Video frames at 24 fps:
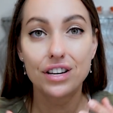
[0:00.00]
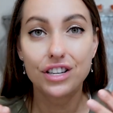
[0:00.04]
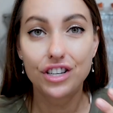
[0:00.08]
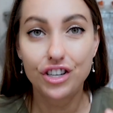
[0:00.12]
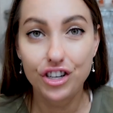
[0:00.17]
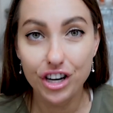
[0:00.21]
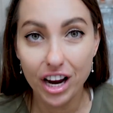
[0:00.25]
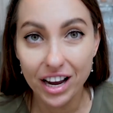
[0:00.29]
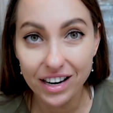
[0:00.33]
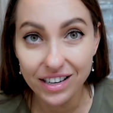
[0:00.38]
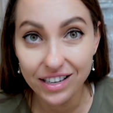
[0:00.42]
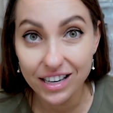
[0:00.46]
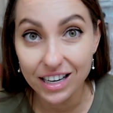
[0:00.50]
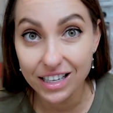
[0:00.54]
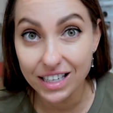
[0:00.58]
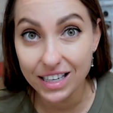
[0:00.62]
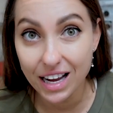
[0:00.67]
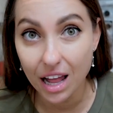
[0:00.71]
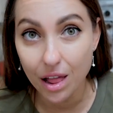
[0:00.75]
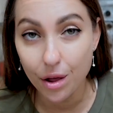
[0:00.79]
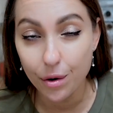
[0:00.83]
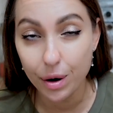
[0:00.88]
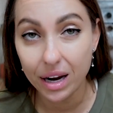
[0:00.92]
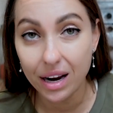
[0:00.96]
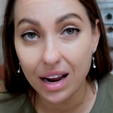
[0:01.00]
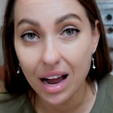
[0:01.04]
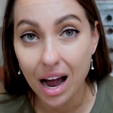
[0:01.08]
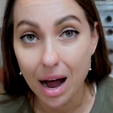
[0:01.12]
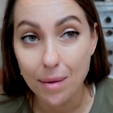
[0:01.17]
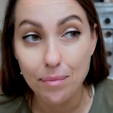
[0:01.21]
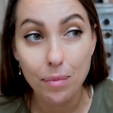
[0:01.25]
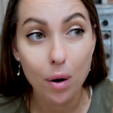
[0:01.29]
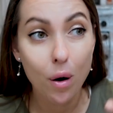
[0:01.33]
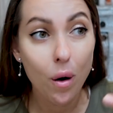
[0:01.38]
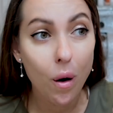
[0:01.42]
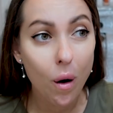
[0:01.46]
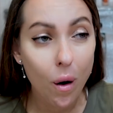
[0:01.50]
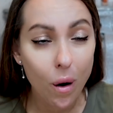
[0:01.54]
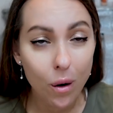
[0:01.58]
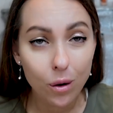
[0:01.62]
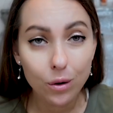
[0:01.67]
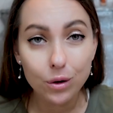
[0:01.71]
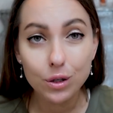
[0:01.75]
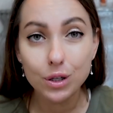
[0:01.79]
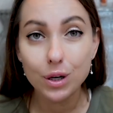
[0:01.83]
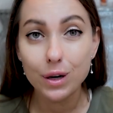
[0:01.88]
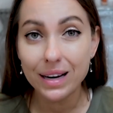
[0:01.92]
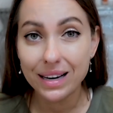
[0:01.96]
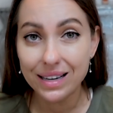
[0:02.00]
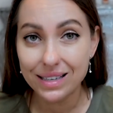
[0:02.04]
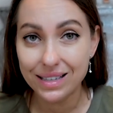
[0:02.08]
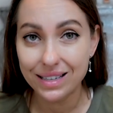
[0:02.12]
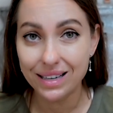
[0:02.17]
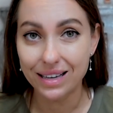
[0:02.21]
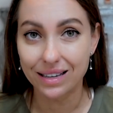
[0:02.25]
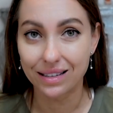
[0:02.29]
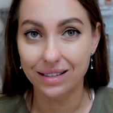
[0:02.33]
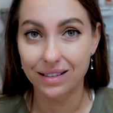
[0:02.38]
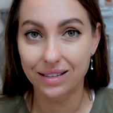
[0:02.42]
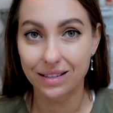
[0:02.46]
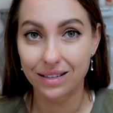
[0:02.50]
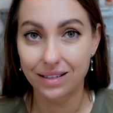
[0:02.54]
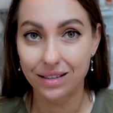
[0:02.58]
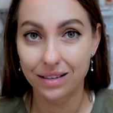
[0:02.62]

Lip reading: gender salary gap also exists